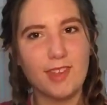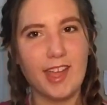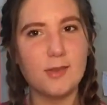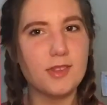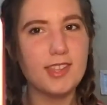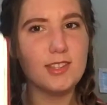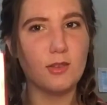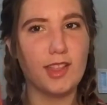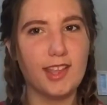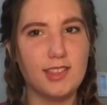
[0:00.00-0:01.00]
I really
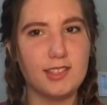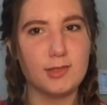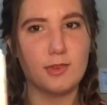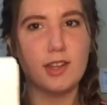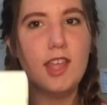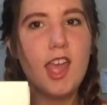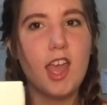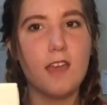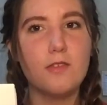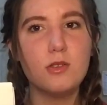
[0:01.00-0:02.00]
don't like this one.
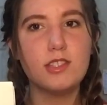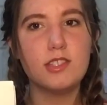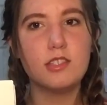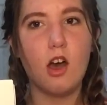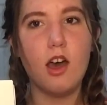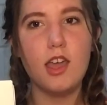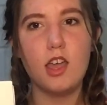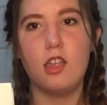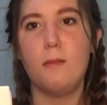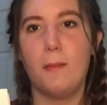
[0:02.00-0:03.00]
If you saw it
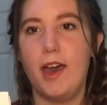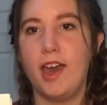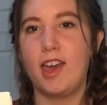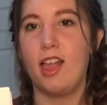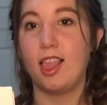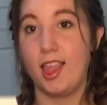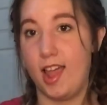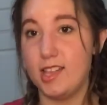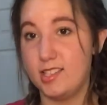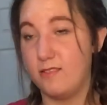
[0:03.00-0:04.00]
in my
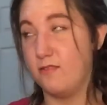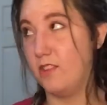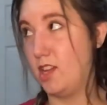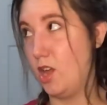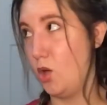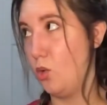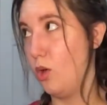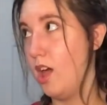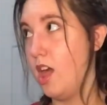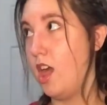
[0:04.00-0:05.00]
last
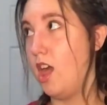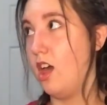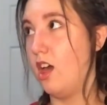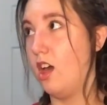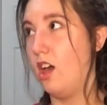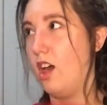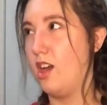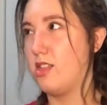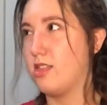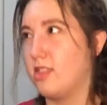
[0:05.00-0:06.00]
video,
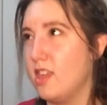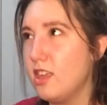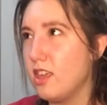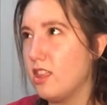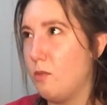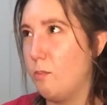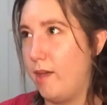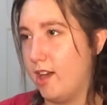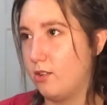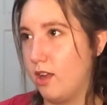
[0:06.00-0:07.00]
I think in the
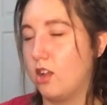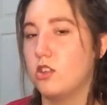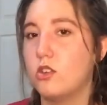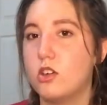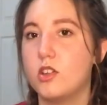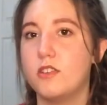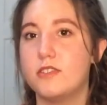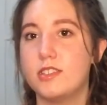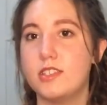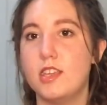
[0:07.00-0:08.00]
background you could have
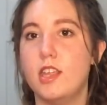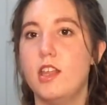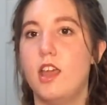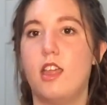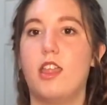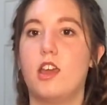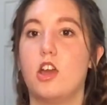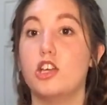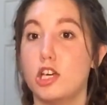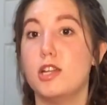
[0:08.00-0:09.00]
seen like
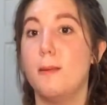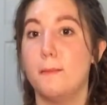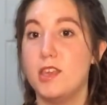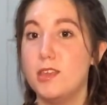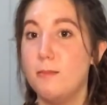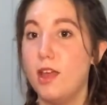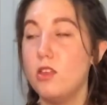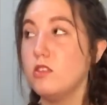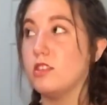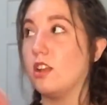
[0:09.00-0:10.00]
a good Mickey
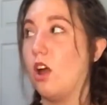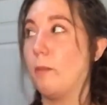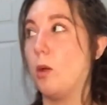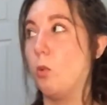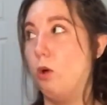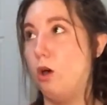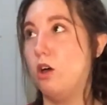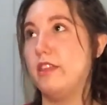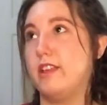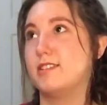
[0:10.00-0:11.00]
Mouse like on my
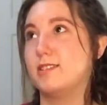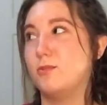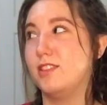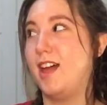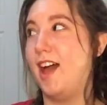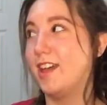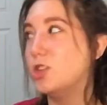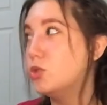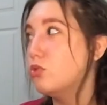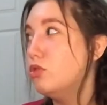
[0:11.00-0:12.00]
wall. That's the one that I
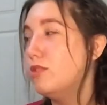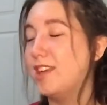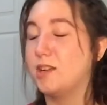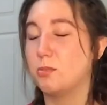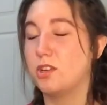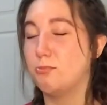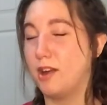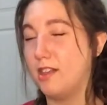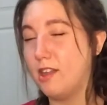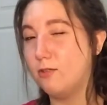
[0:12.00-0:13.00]
drew. Like, I'm pretty
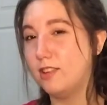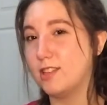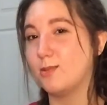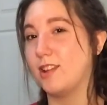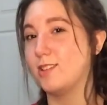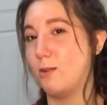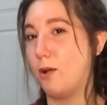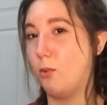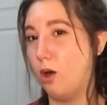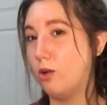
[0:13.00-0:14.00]
proud of that one. That's why it's on
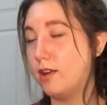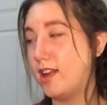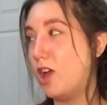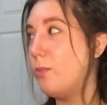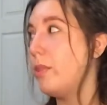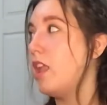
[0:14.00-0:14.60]
my wall right now.